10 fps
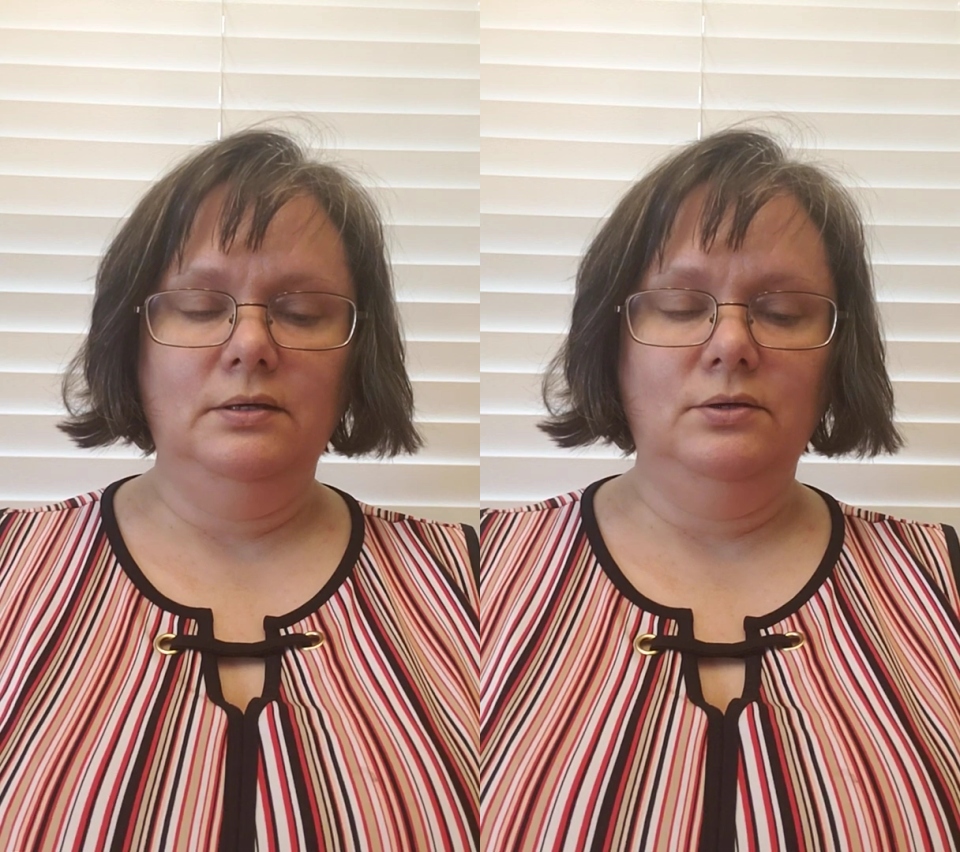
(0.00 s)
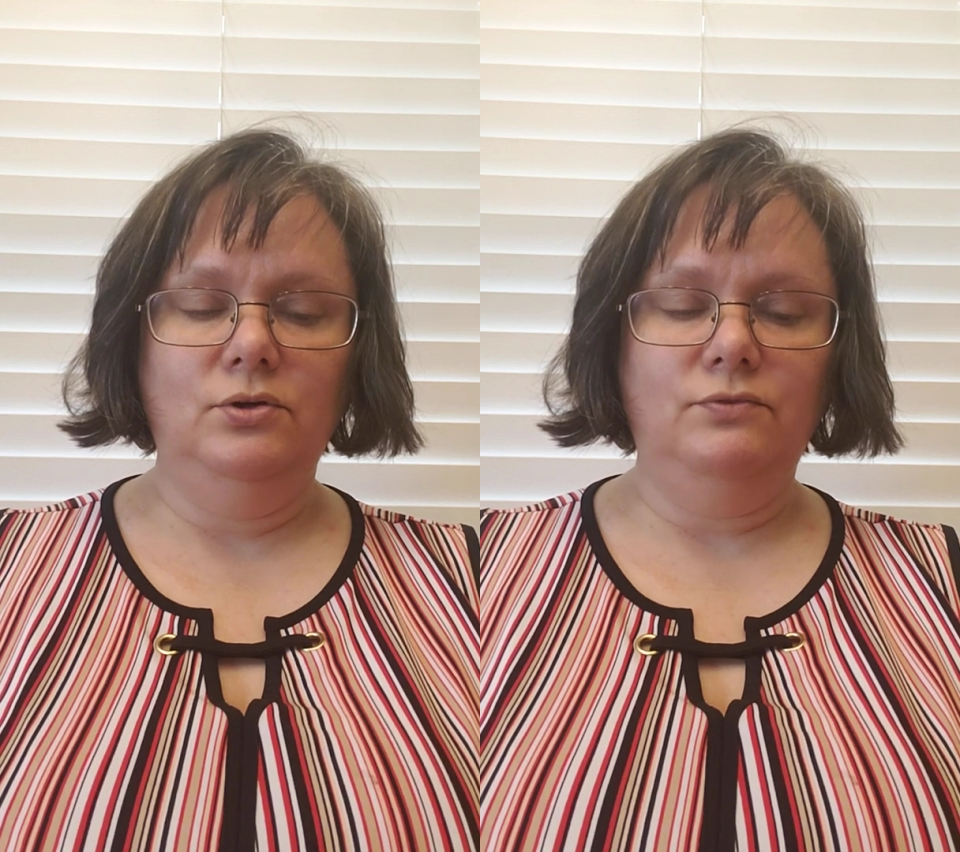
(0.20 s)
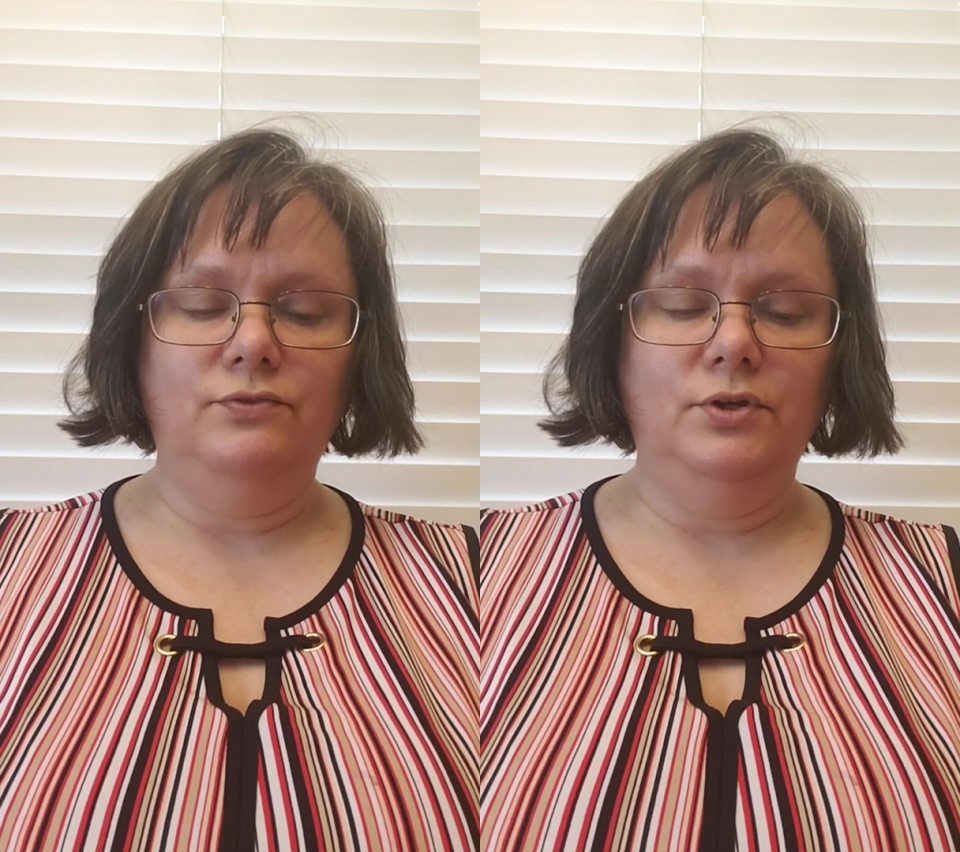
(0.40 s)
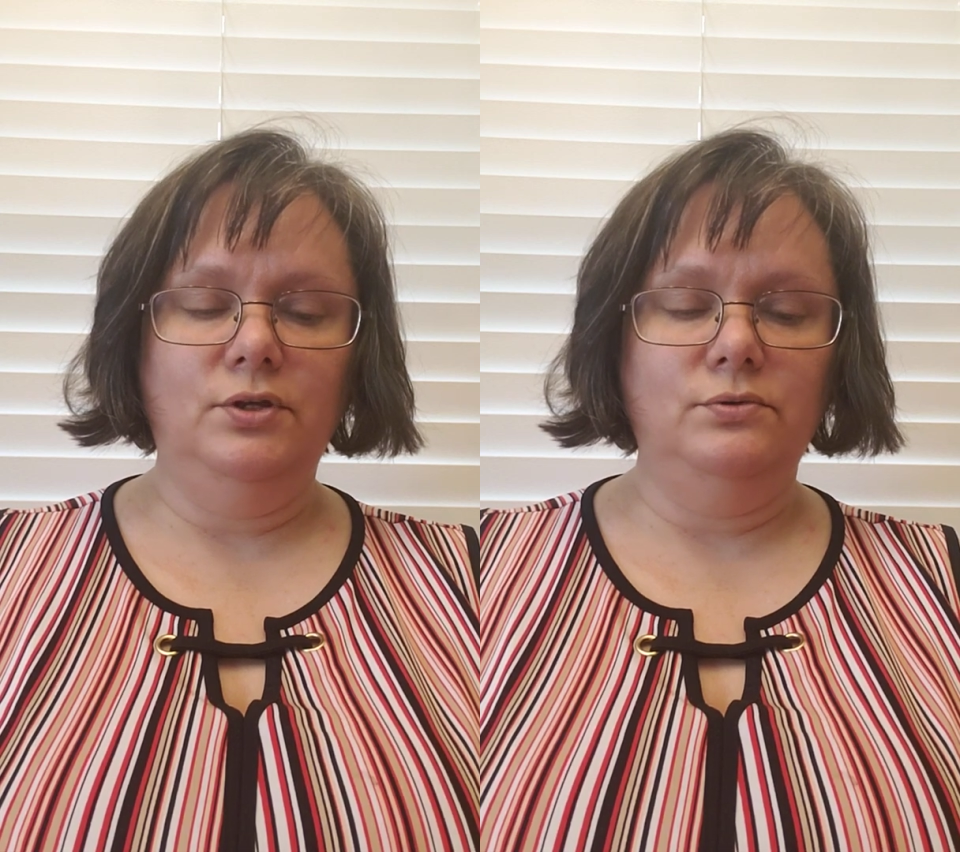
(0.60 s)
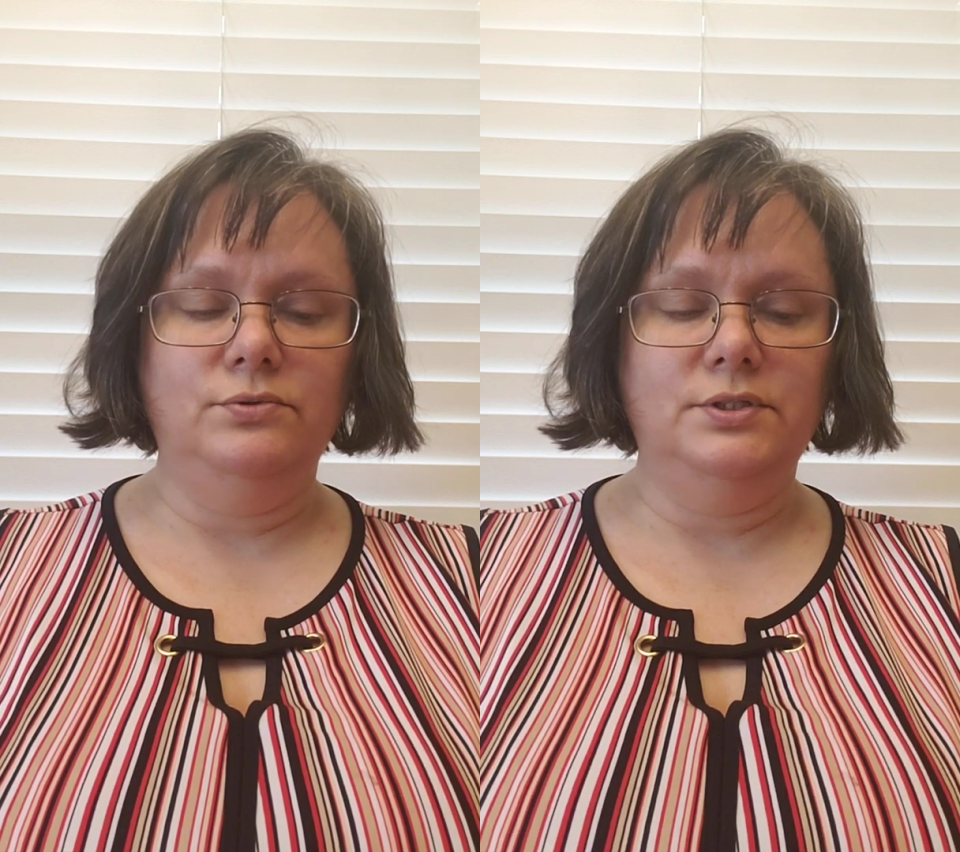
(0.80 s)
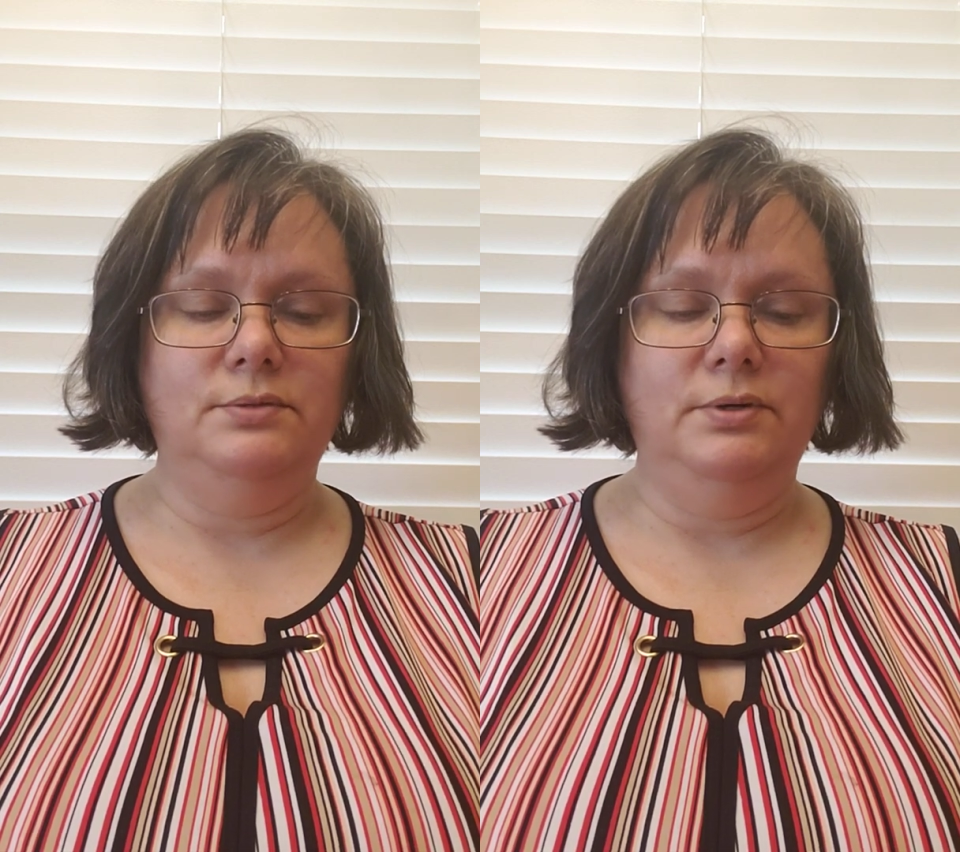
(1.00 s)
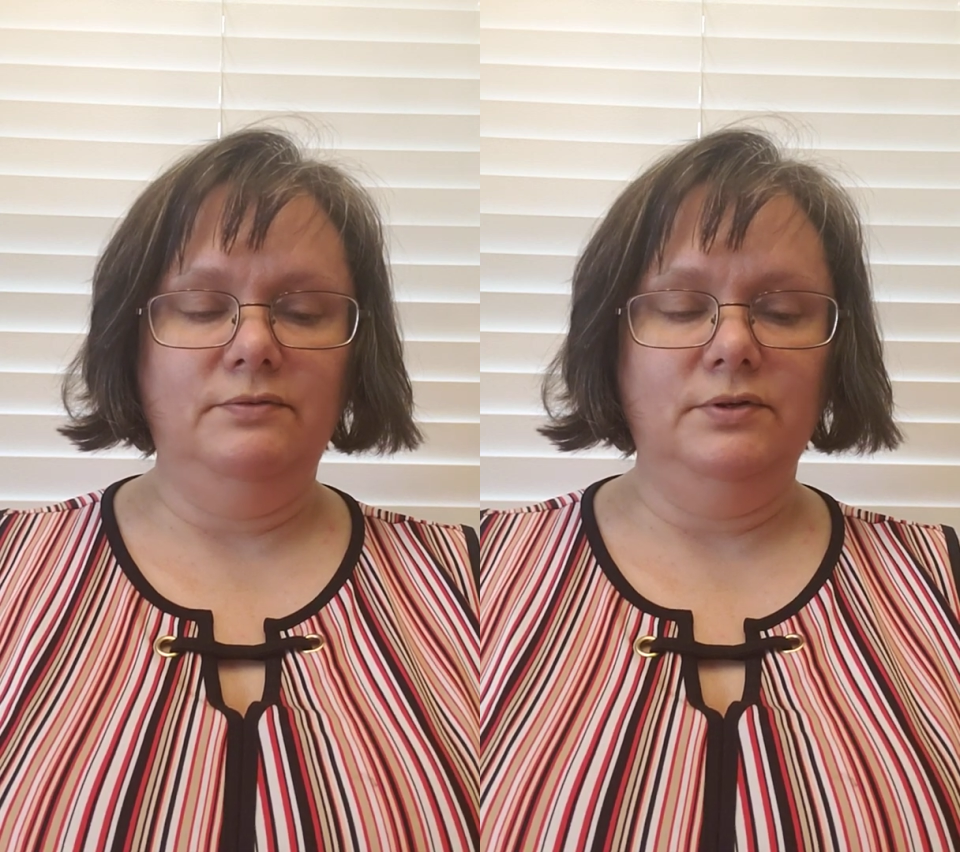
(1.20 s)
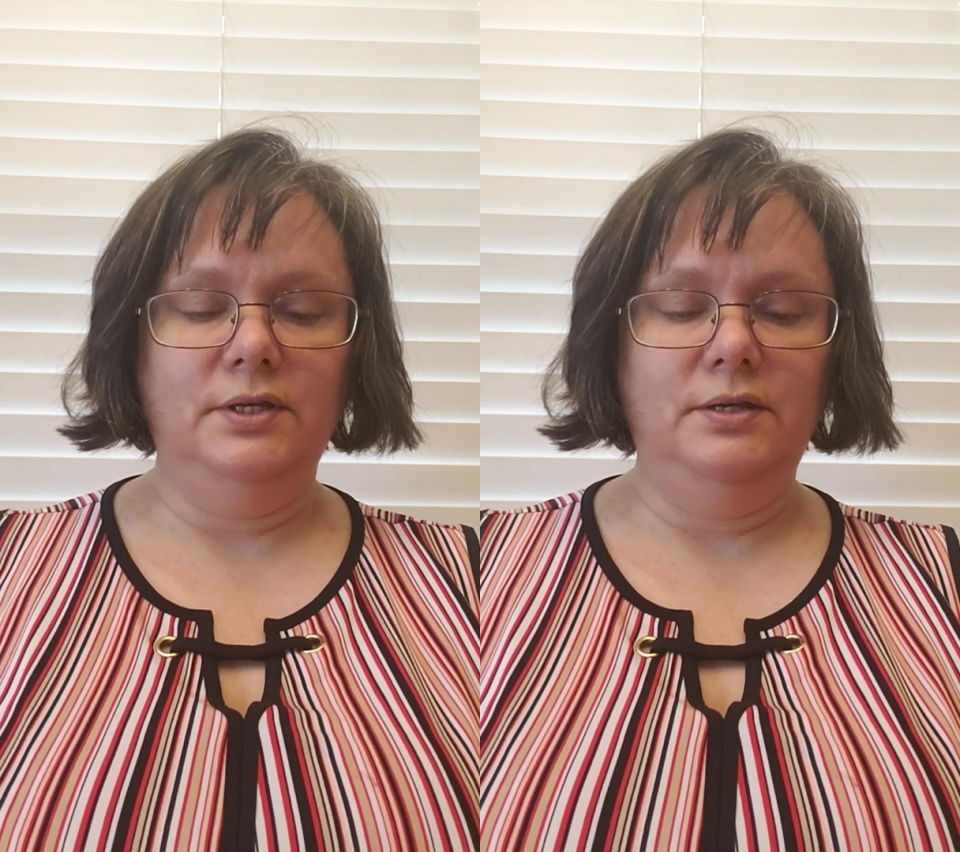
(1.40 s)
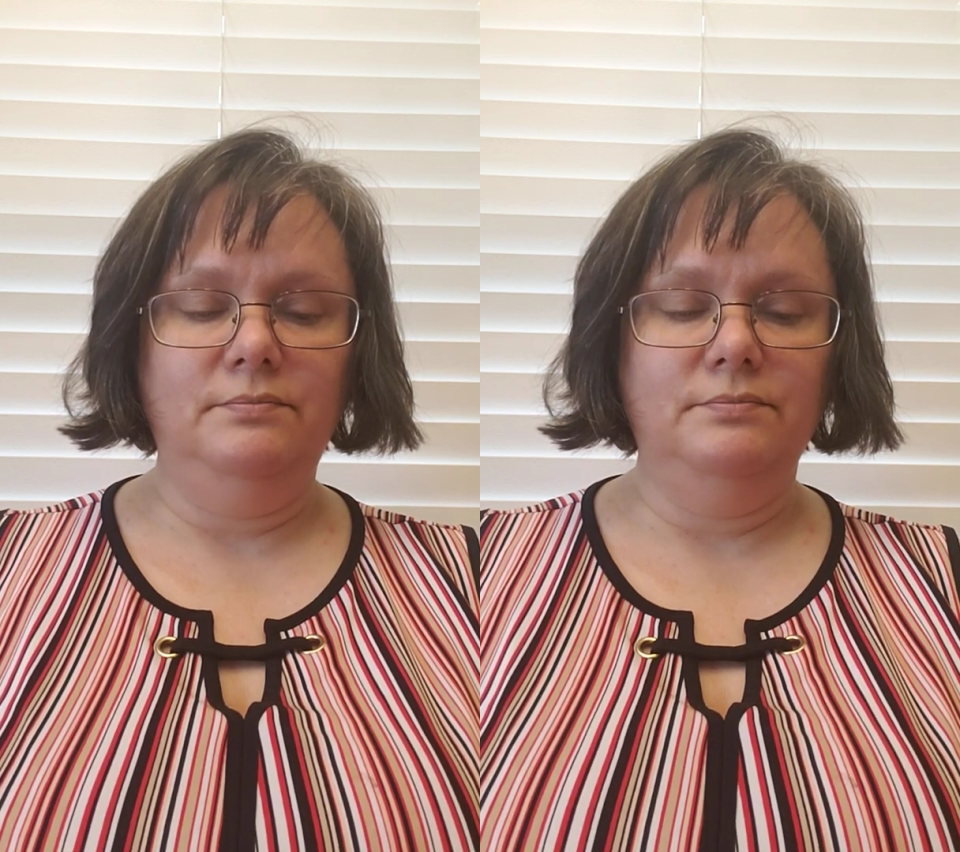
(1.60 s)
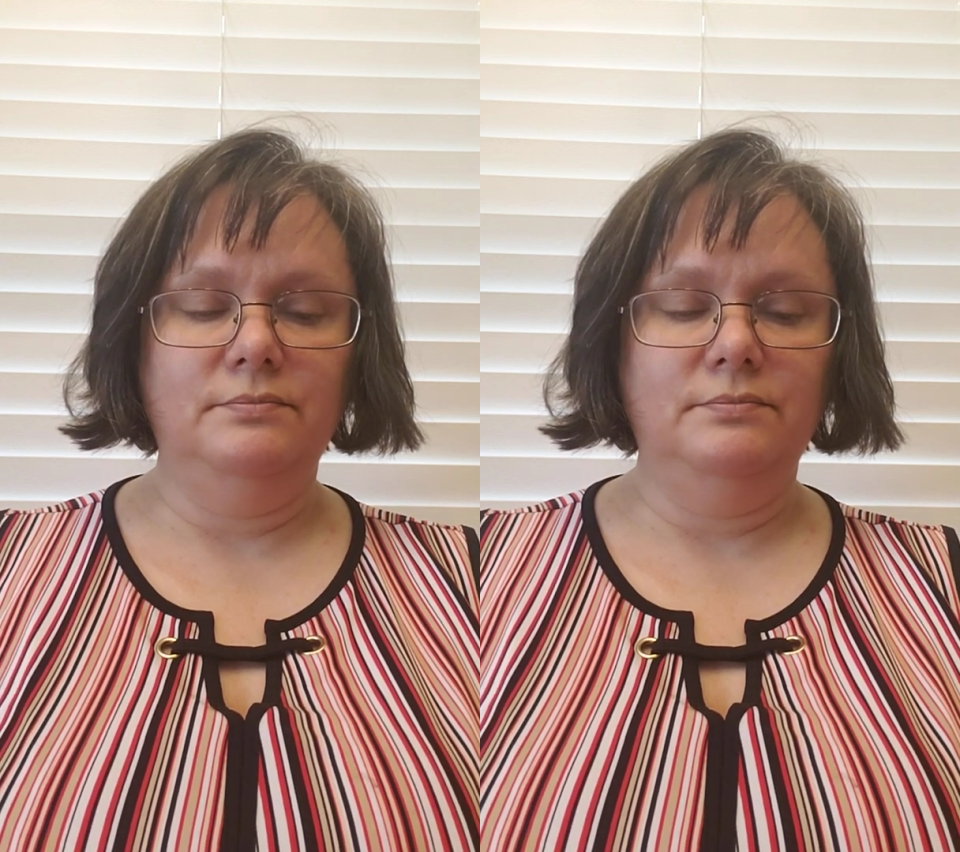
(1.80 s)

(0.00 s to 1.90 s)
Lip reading: "Good for you," said Beverly.